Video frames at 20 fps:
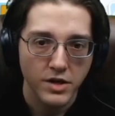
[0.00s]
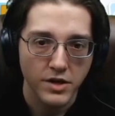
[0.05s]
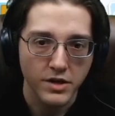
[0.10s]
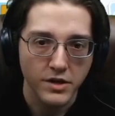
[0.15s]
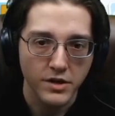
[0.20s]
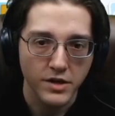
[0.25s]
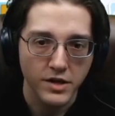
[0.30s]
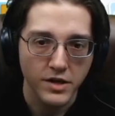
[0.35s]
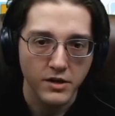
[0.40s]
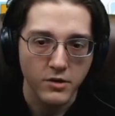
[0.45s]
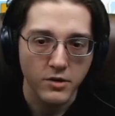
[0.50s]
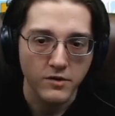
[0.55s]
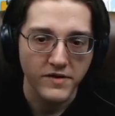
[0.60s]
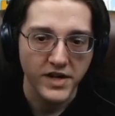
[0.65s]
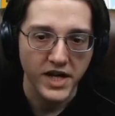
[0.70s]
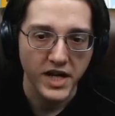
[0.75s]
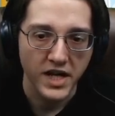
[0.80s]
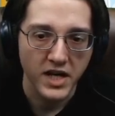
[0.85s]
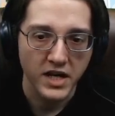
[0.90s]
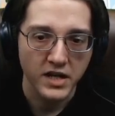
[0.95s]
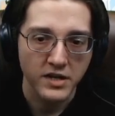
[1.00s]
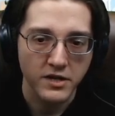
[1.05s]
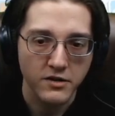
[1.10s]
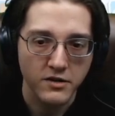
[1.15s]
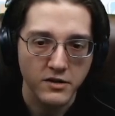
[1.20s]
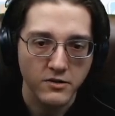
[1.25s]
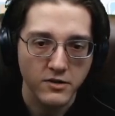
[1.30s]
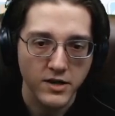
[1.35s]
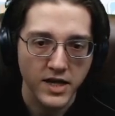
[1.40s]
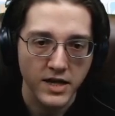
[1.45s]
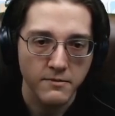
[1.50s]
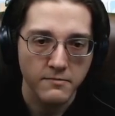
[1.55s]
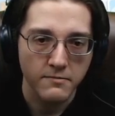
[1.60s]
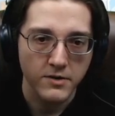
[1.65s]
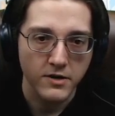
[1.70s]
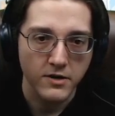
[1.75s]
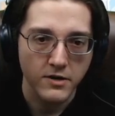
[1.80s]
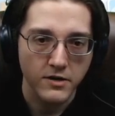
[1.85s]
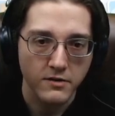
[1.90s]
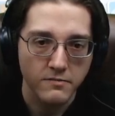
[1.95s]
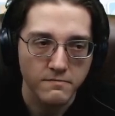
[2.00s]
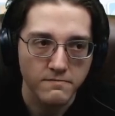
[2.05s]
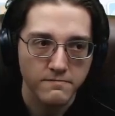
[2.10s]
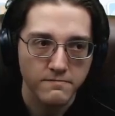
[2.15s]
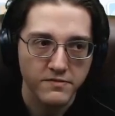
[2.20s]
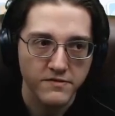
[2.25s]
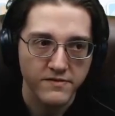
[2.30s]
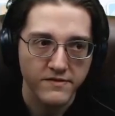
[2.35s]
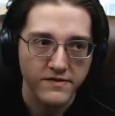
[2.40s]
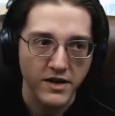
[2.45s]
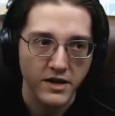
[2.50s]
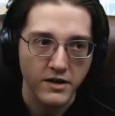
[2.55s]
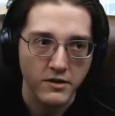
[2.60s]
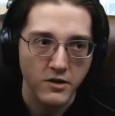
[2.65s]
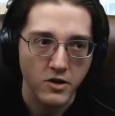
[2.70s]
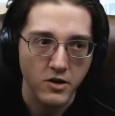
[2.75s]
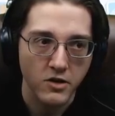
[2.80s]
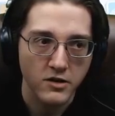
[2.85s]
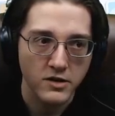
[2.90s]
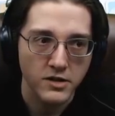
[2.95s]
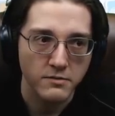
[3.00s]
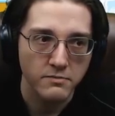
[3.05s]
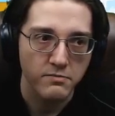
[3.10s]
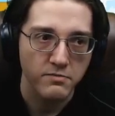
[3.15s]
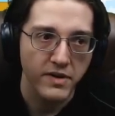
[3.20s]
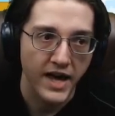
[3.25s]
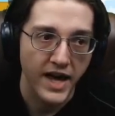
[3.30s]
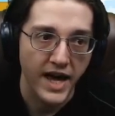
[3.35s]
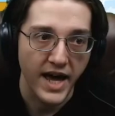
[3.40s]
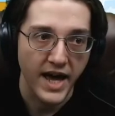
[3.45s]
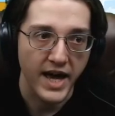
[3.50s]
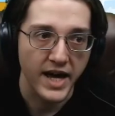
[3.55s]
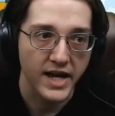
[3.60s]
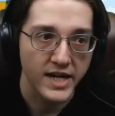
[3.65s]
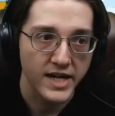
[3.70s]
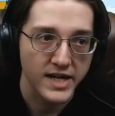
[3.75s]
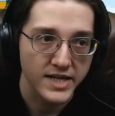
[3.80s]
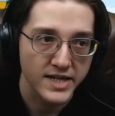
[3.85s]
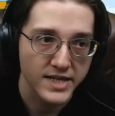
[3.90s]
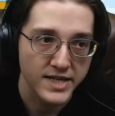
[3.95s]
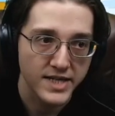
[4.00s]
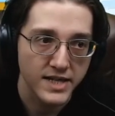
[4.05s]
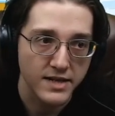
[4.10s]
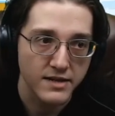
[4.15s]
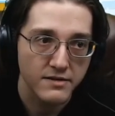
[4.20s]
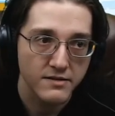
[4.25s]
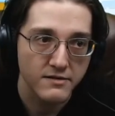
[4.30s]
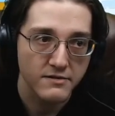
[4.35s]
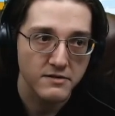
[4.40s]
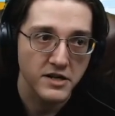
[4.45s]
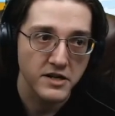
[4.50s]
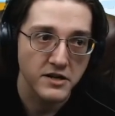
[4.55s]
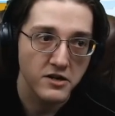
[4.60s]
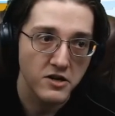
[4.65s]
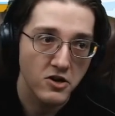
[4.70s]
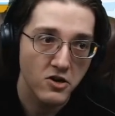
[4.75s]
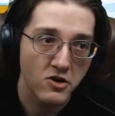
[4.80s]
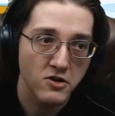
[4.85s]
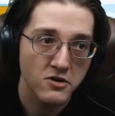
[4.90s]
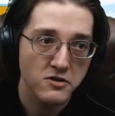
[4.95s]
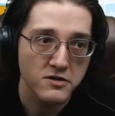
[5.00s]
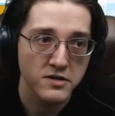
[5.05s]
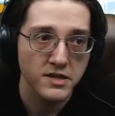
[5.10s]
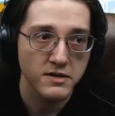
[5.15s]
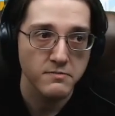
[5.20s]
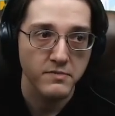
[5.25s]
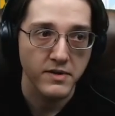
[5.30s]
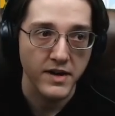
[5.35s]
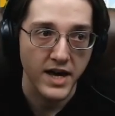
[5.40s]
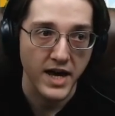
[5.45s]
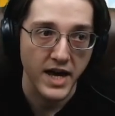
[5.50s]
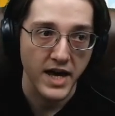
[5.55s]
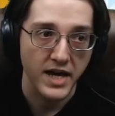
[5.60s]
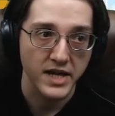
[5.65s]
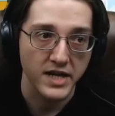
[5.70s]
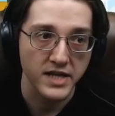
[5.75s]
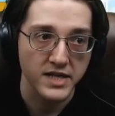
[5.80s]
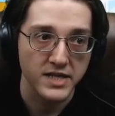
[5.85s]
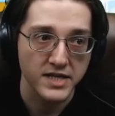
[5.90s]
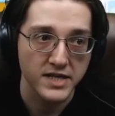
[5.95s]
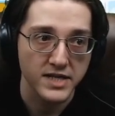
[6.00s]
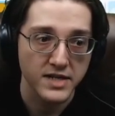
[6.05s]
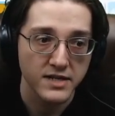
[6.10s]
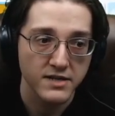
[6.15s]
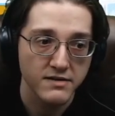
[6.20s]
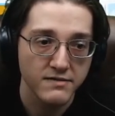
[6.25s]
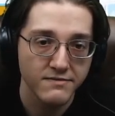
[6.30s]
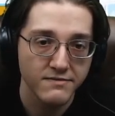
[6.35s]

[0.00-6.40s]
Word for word: You're gonna go over here. You're gonna grab, uh, they're called pegs. They're called pegs.